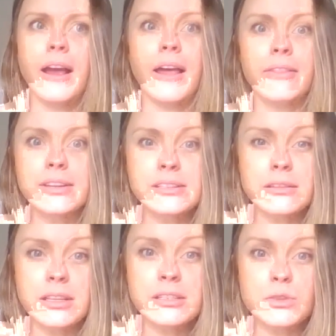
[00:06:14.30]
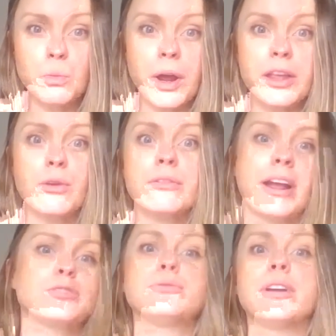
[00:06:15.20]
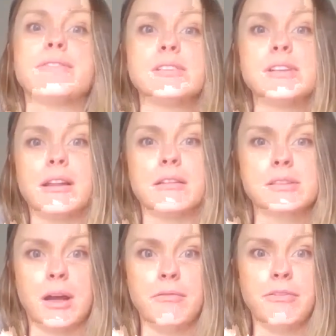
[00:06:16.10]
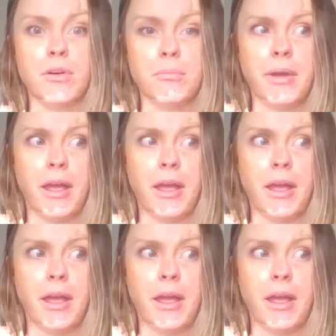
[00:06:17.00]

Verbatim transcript: And this is where your natural gifts and talents come from.